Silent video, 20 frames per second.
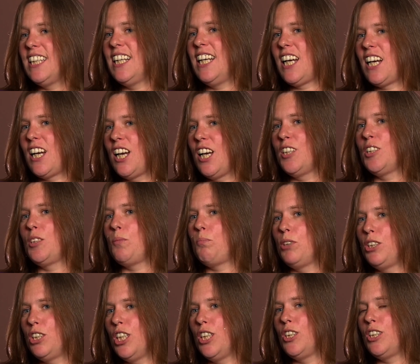their clothes
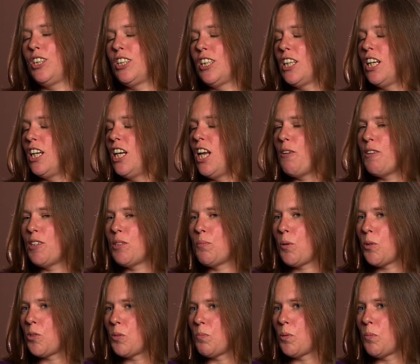produced at the lowest
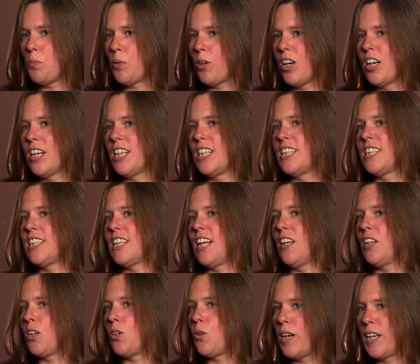possible price at
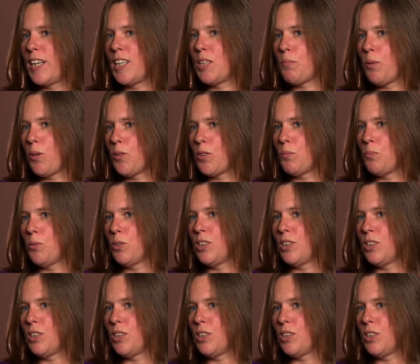the quickest possible